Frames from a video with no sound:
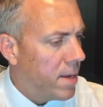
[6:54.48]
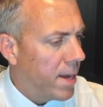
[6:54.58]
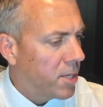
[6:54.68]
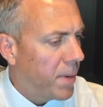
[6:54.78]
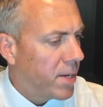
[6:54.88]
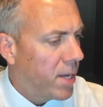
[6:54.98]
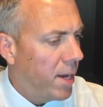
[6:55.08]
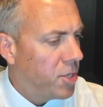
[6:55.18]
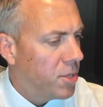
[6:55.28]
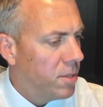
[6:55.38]

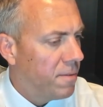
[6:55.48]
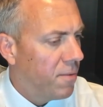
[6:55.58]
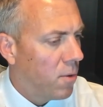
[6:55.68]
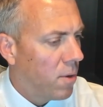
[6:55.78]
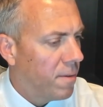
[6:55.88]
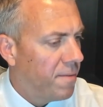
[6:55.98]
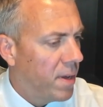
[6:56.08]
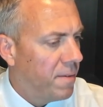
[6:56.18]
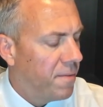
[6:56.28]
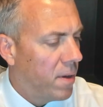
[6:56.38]
expectations for
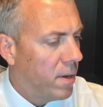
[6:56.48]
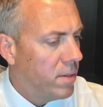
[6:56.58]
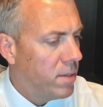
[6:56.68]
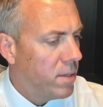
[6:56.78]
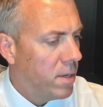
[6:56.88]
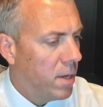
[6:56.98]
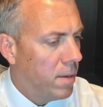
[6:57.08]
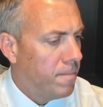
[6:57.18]
Fed funds